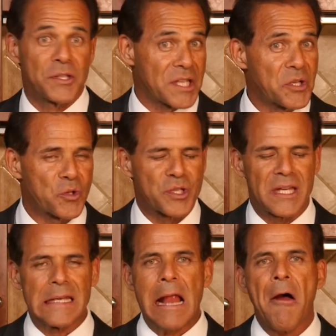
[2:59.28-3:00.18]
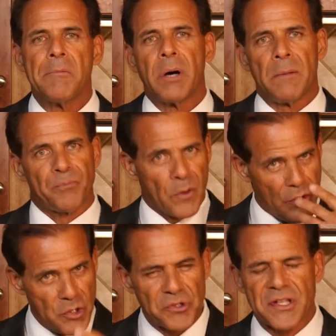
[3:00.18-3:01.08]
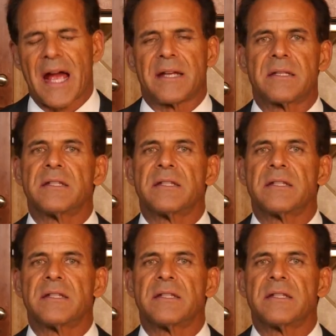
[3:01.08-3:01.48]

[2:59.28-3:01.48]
it's interesting, but new science